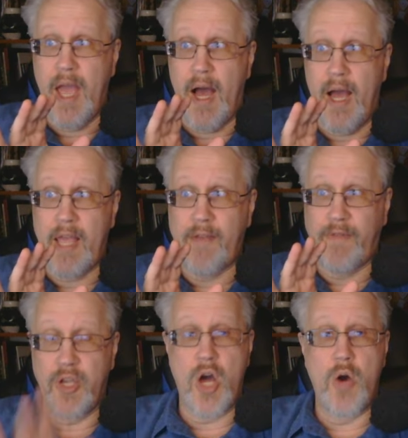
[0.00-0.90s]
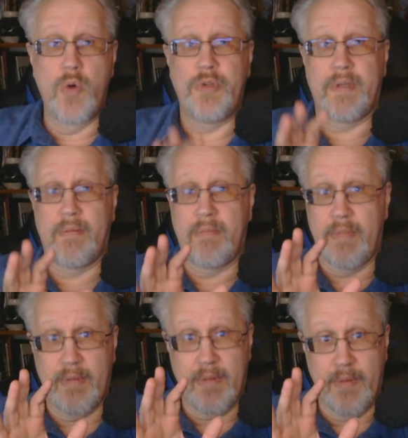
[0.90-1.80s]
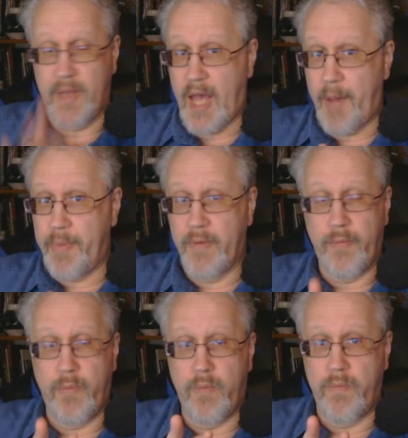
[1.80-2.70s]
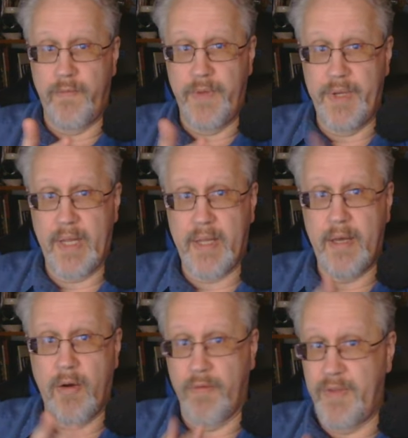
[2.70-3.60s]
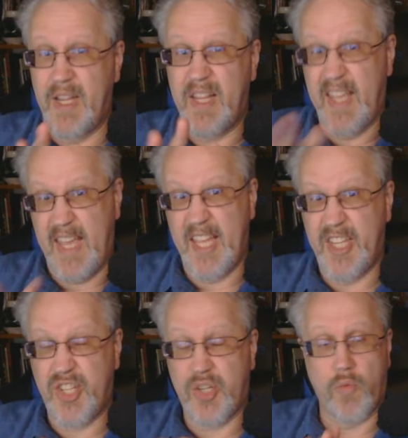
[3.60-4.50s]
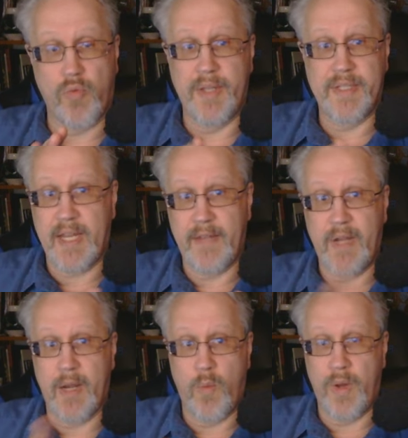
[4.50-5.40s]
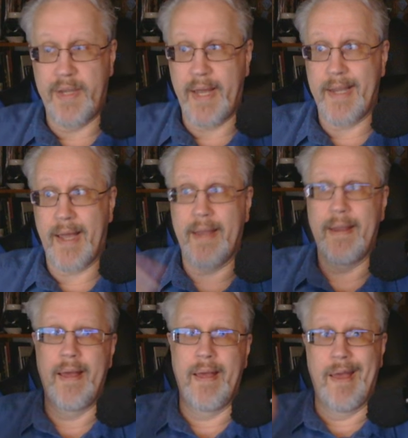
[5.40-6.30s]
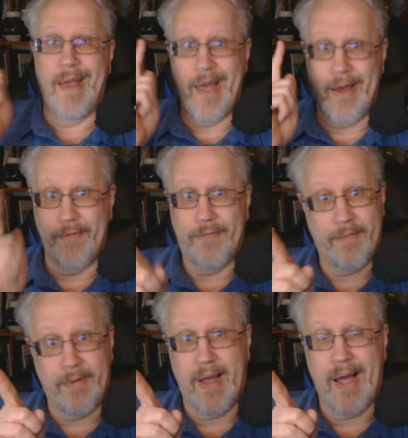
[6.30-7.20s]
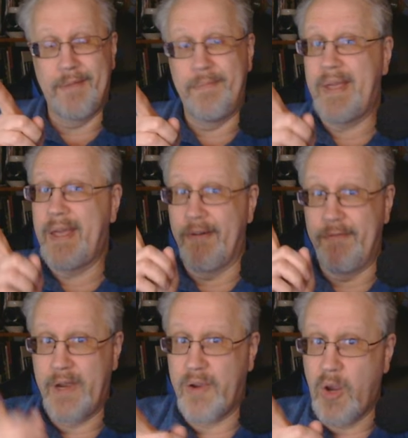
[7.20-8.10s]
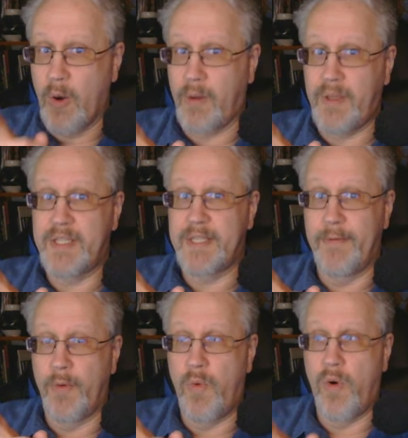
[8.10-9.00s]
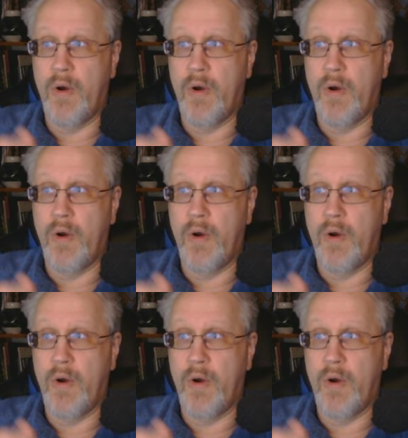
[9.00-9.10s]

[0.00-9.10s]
if you don't, the couple of vanilla or vanilla-ish runs that I've done in 1.9 have gotten me a very early Civil War,